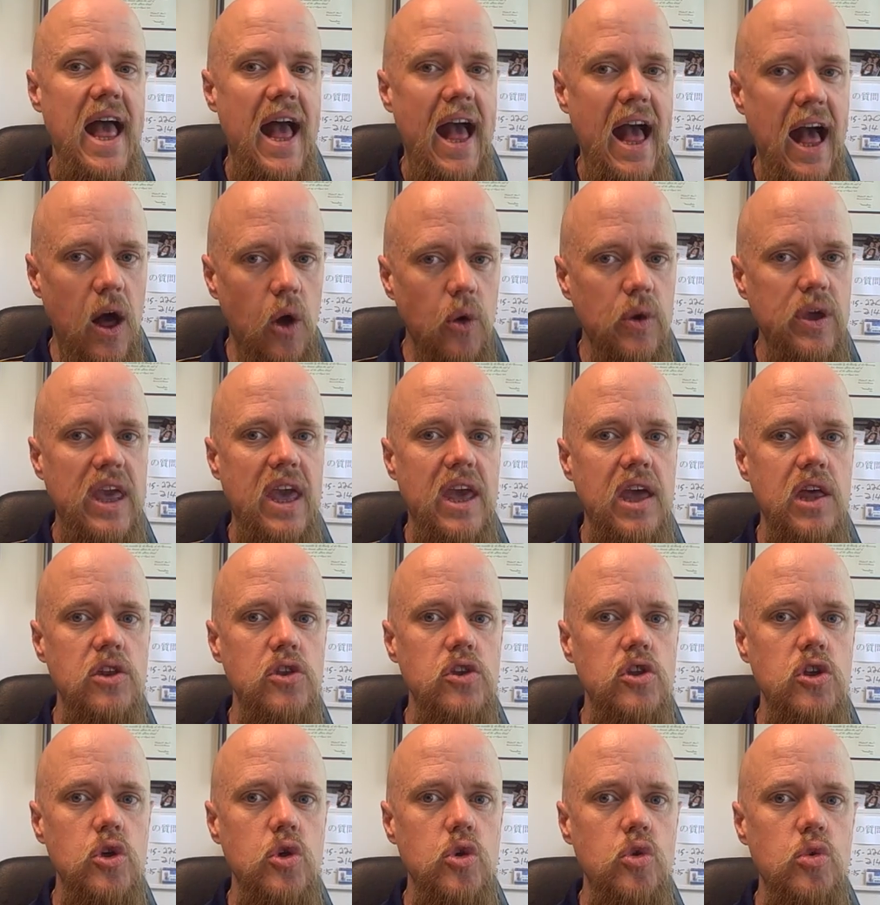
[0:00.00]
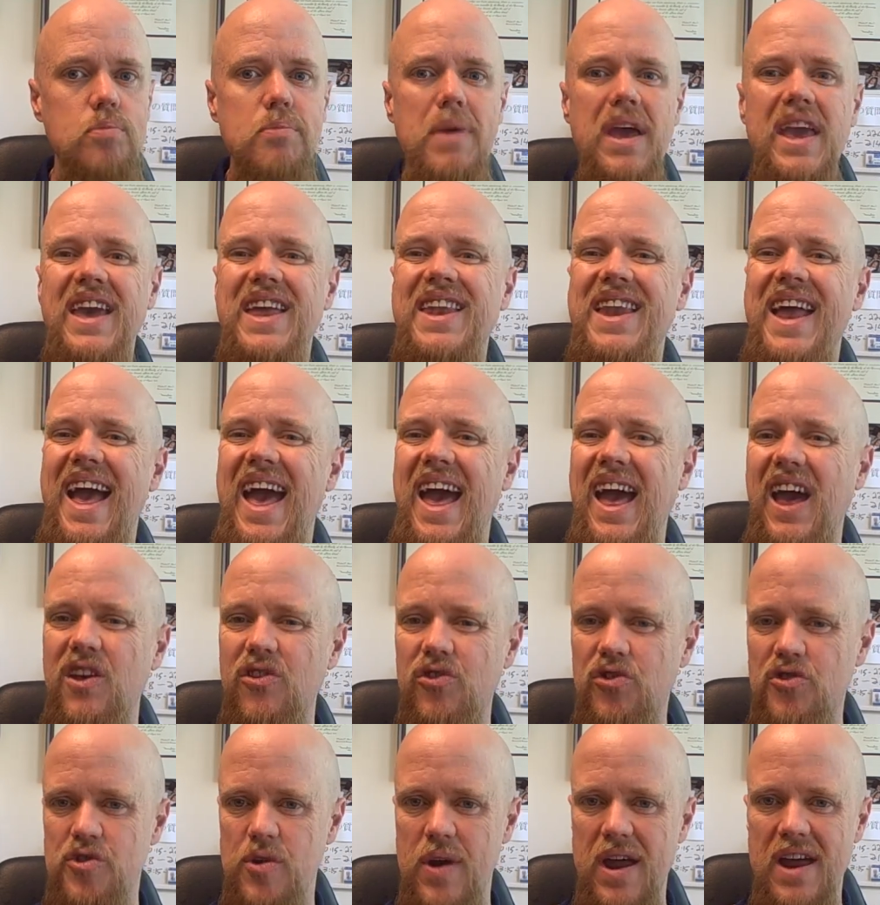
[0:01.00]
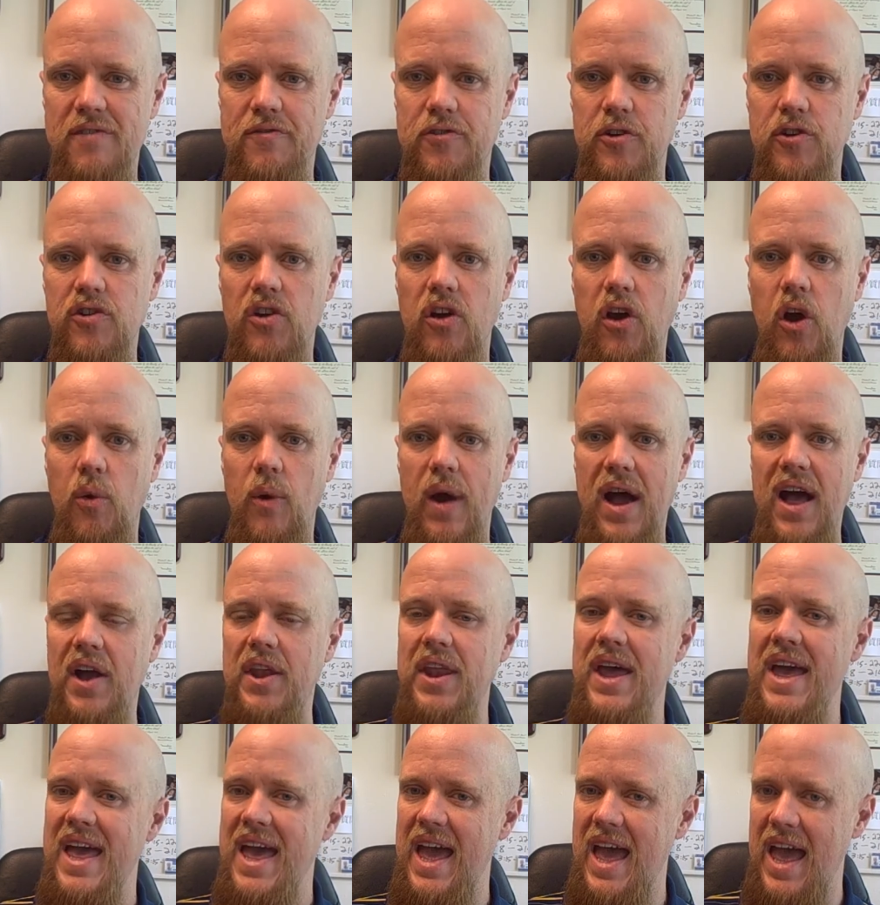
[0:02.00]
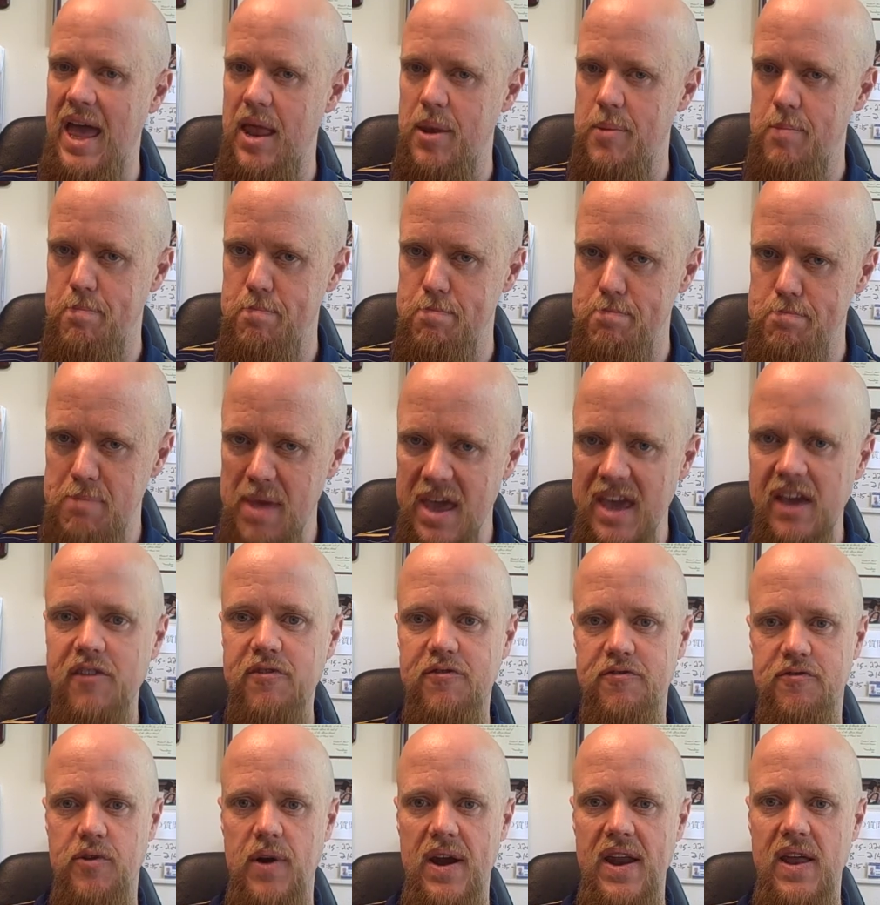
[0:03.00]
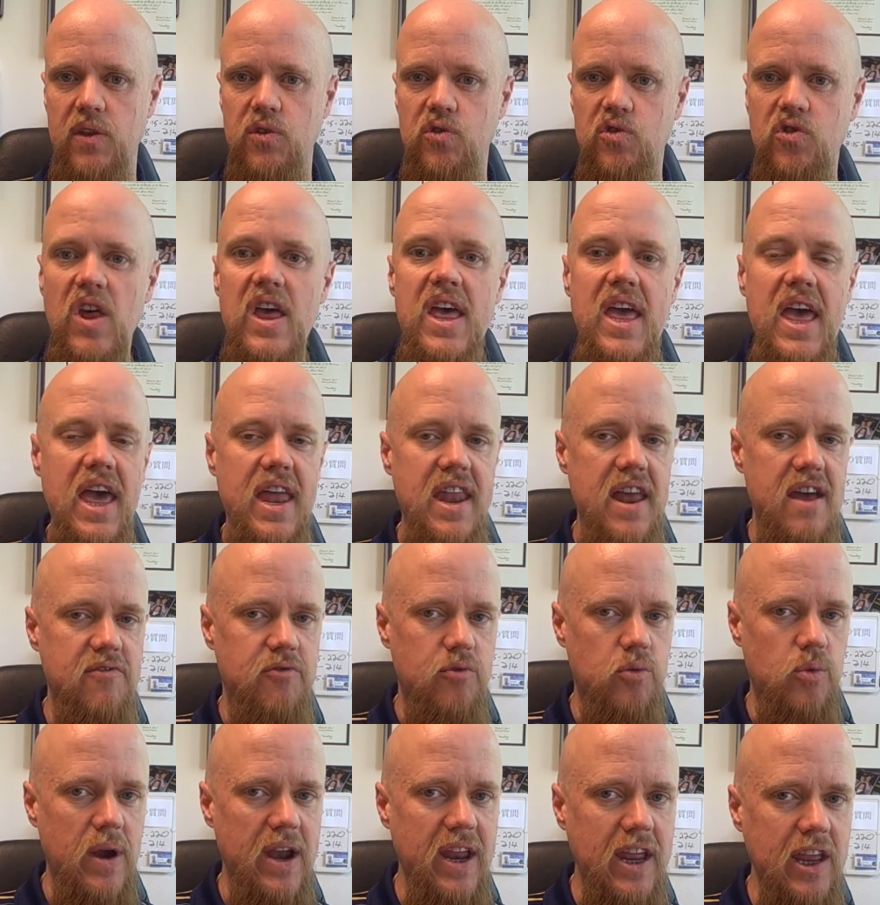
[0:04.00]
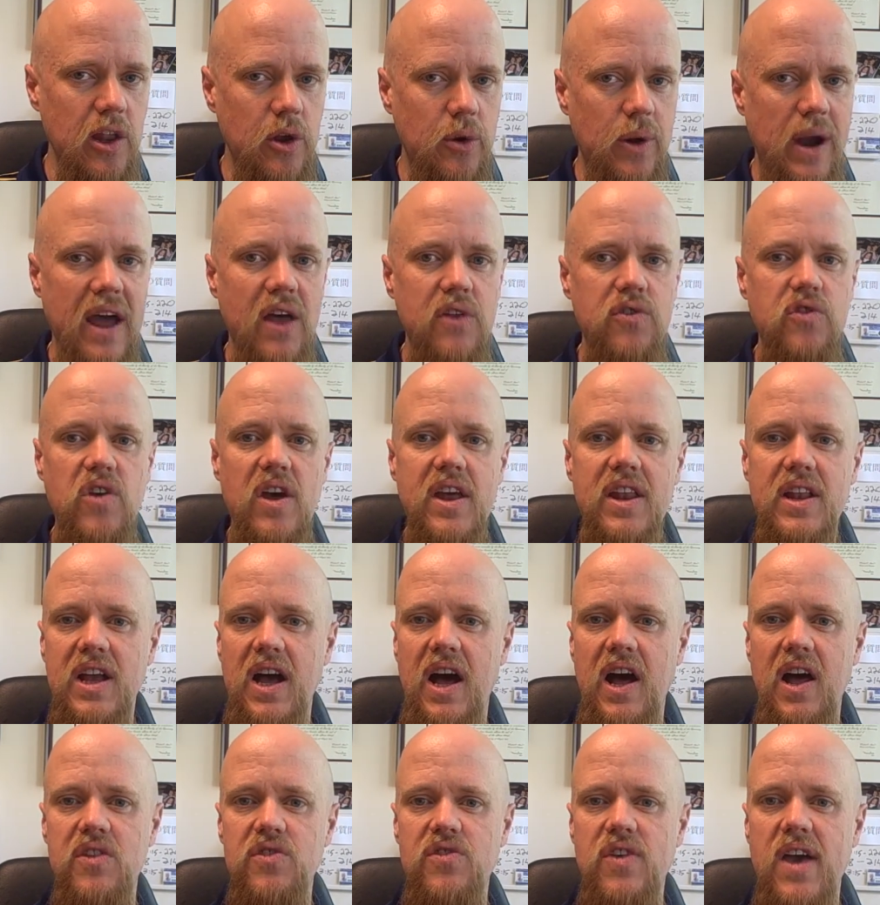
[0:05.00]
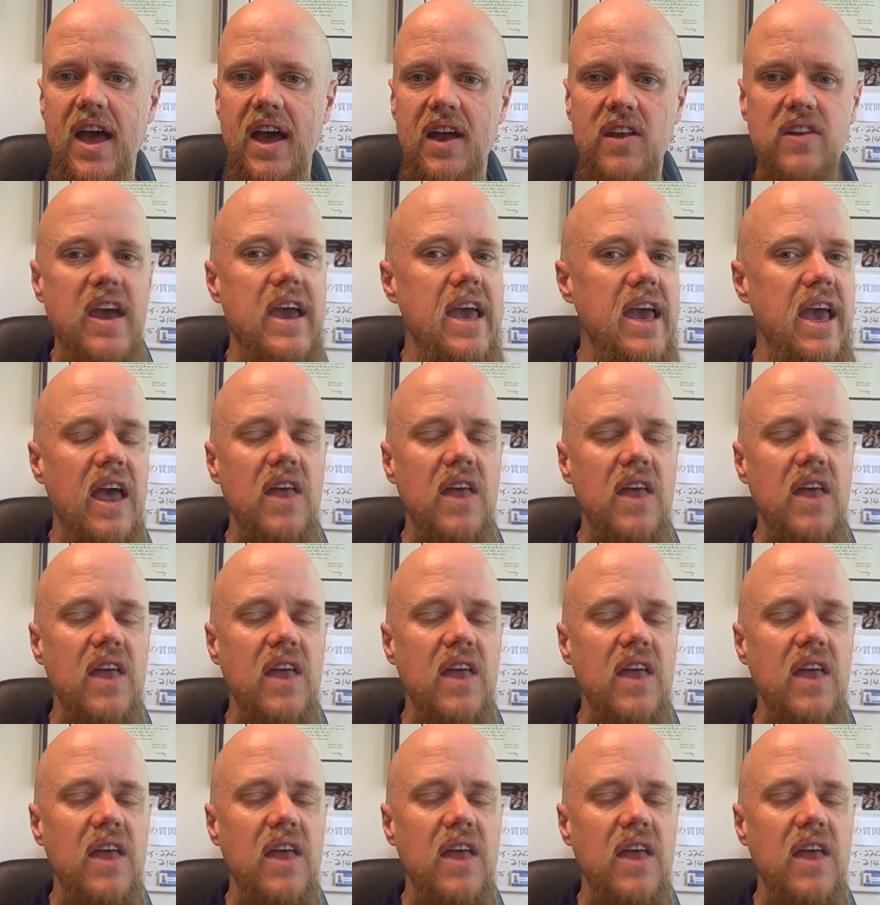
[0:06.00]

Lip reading: How can you make an extra effort to go out and make friends and have regular outside contact?